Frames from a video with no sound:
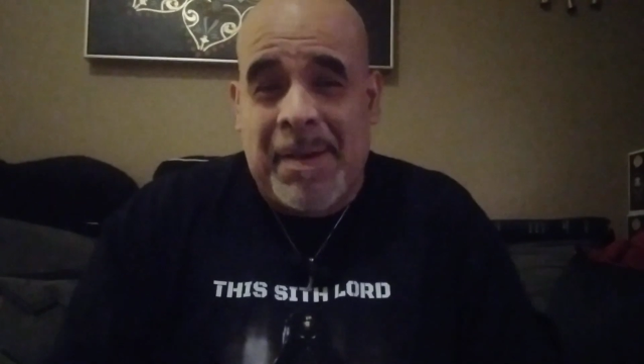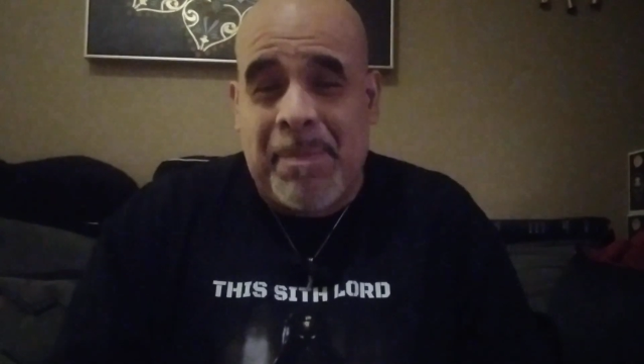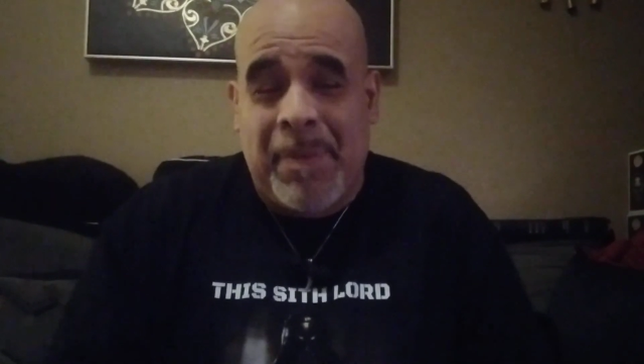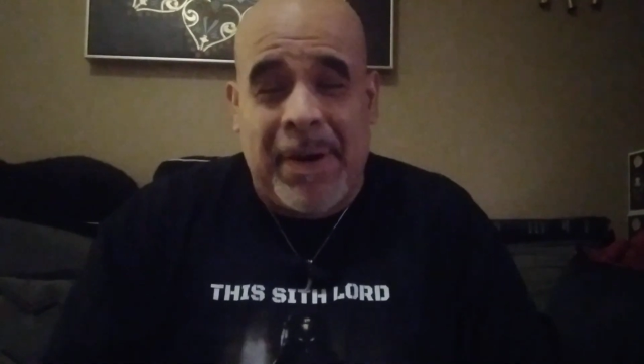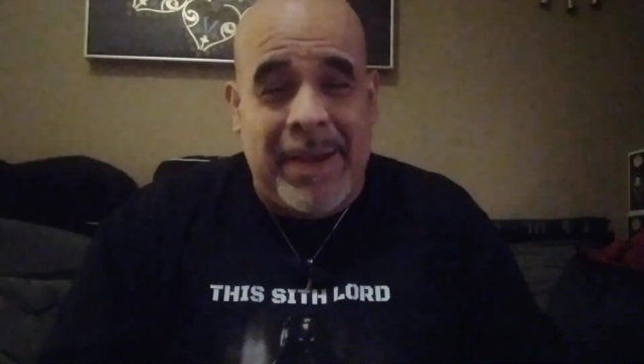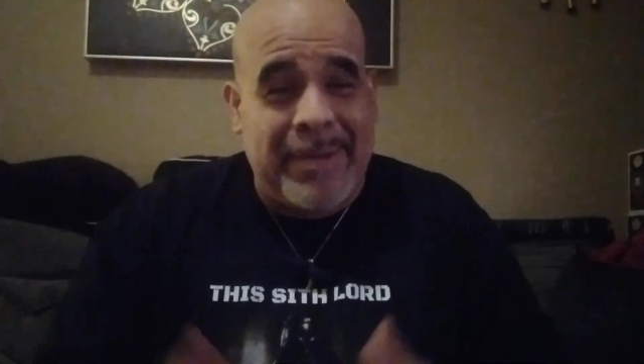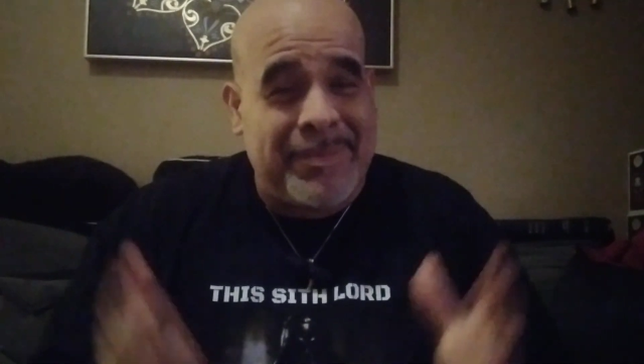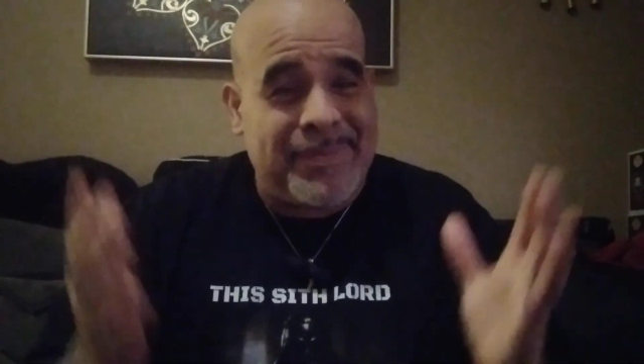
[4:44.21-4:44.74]

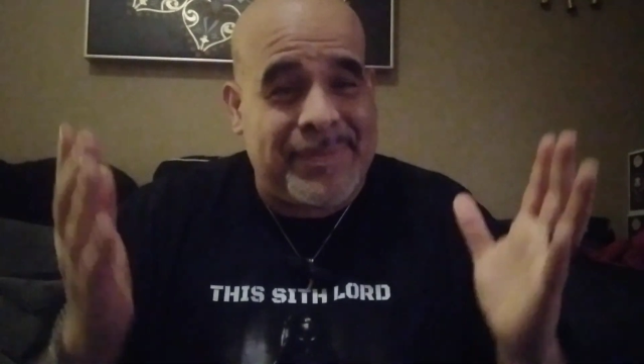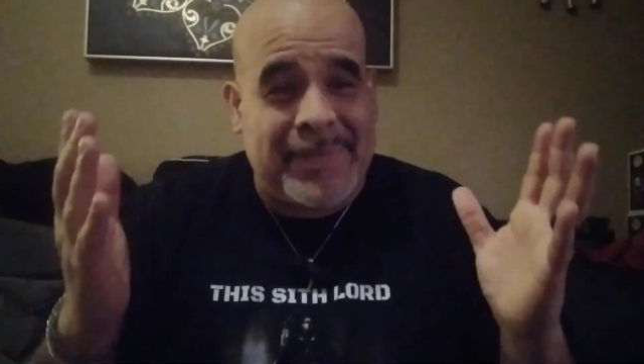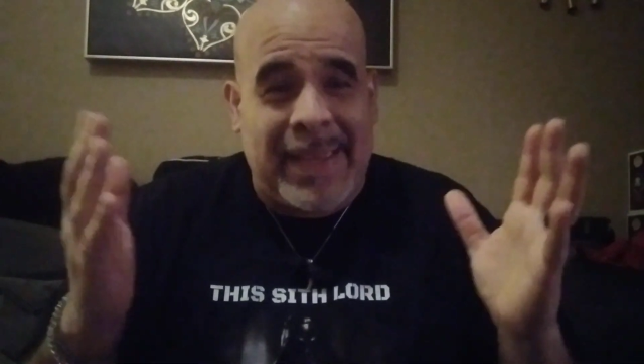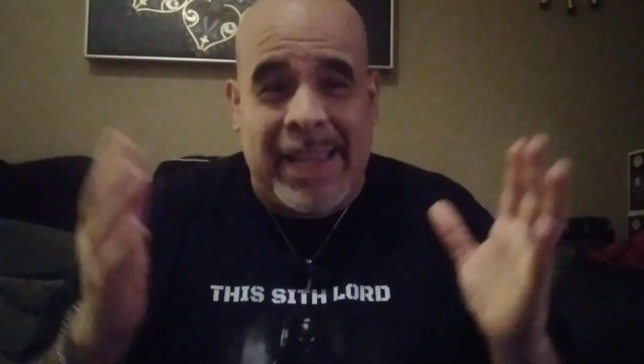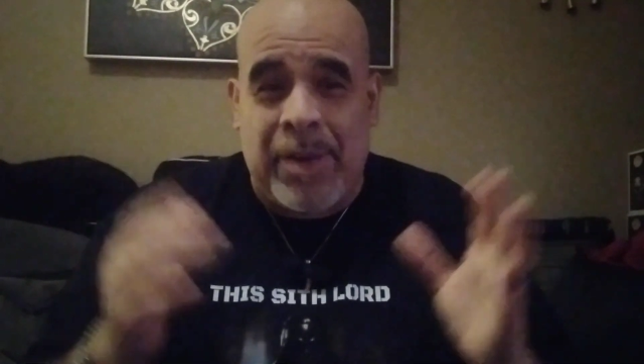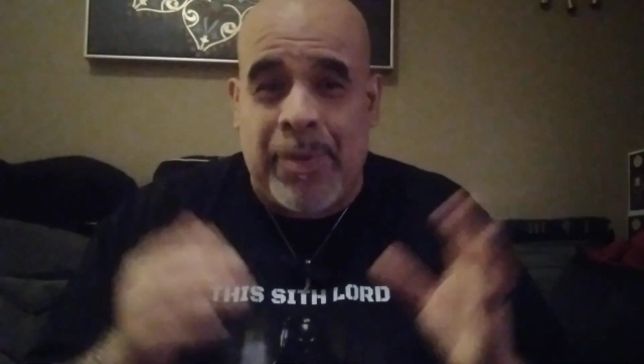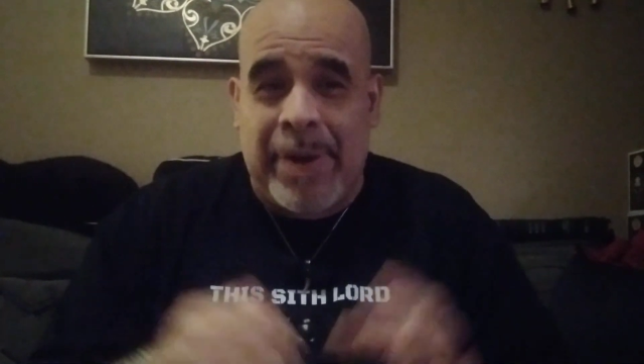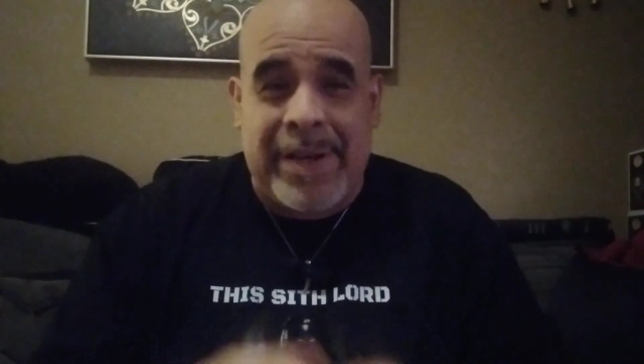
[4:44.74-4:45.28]
But
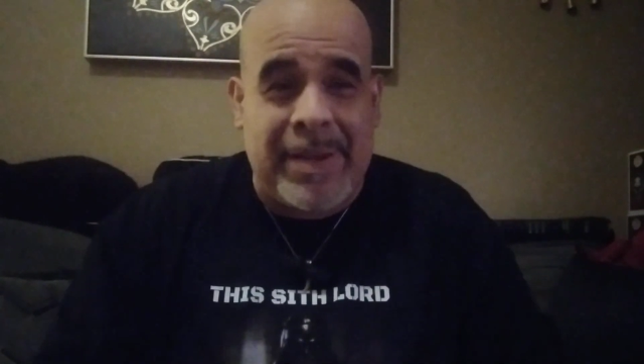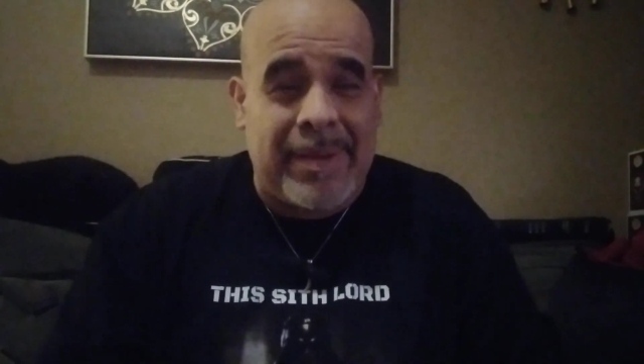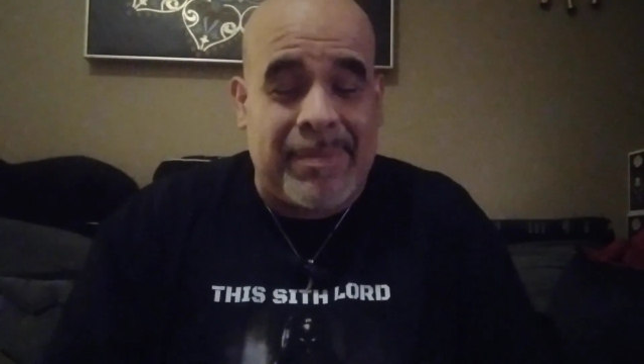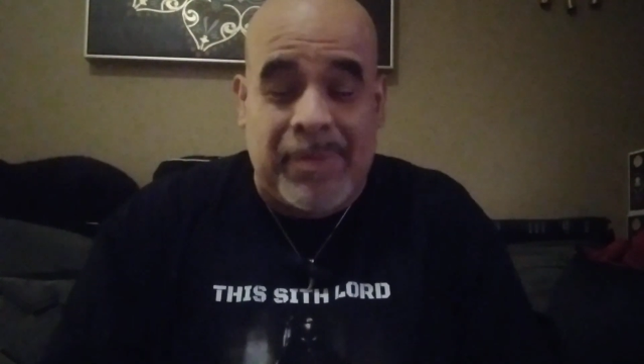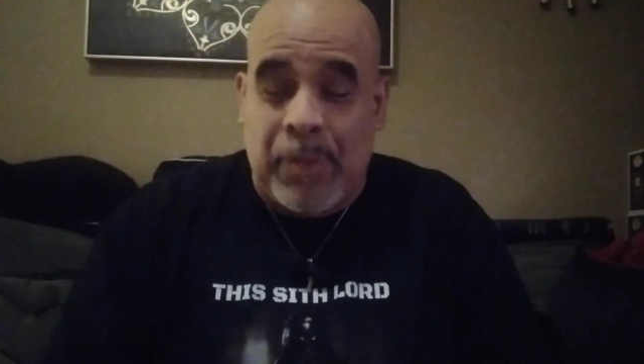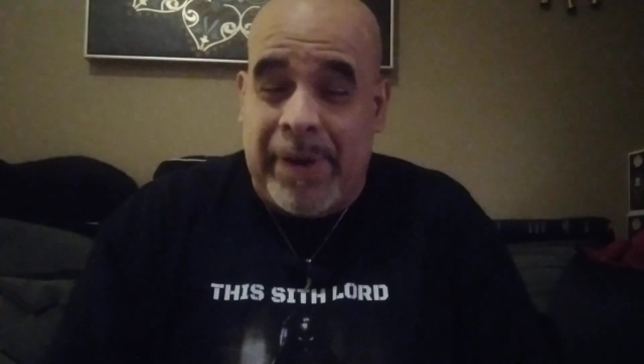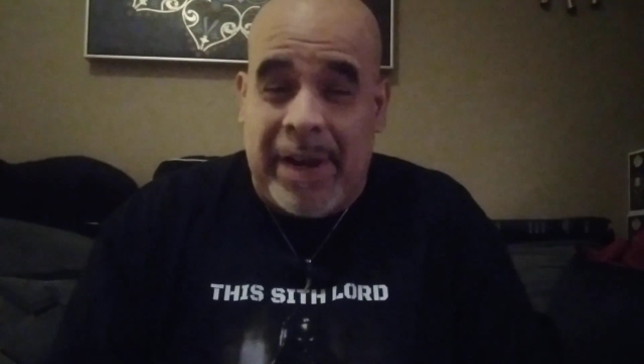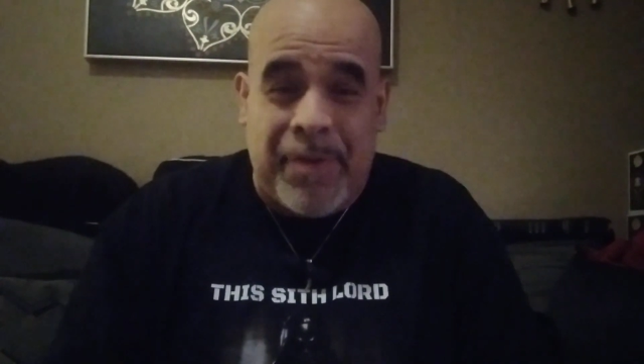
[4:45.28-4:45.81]
anyway,
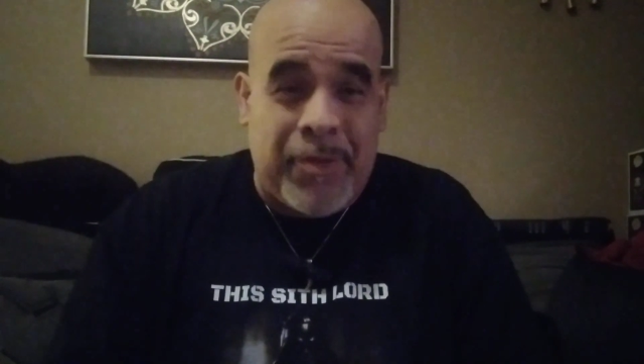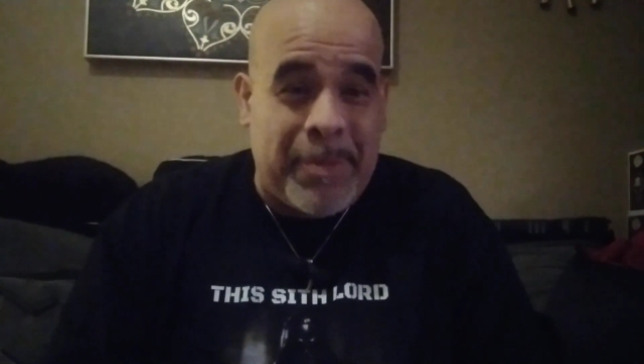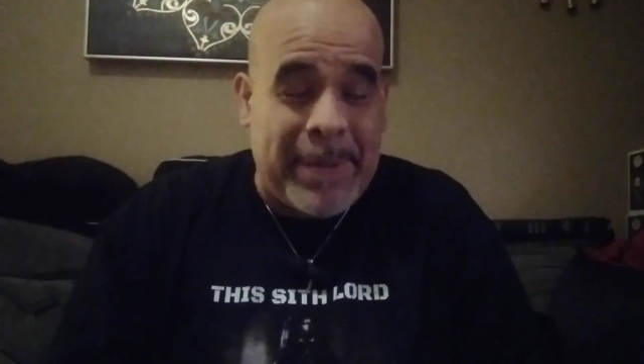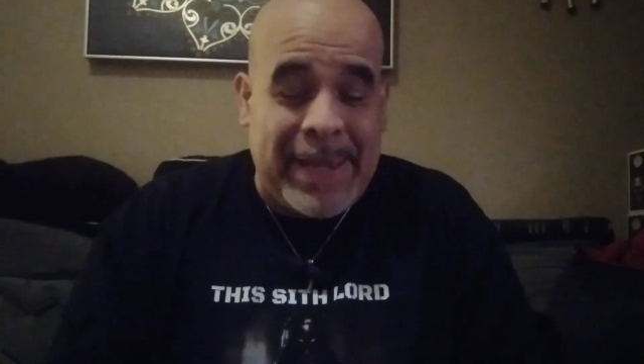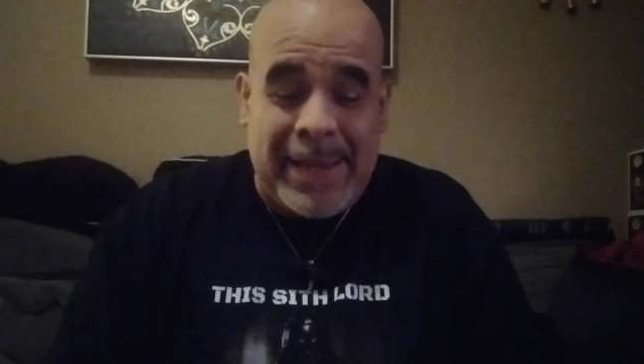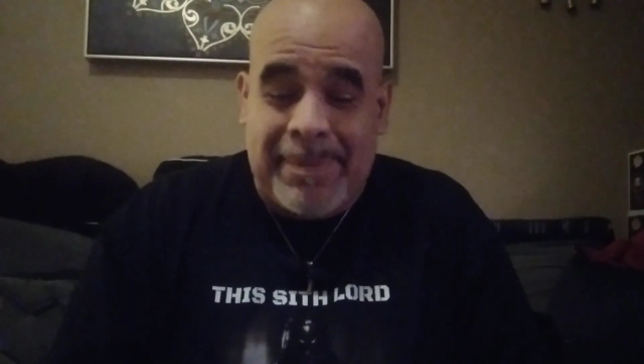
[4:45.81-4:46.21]
whatever, man.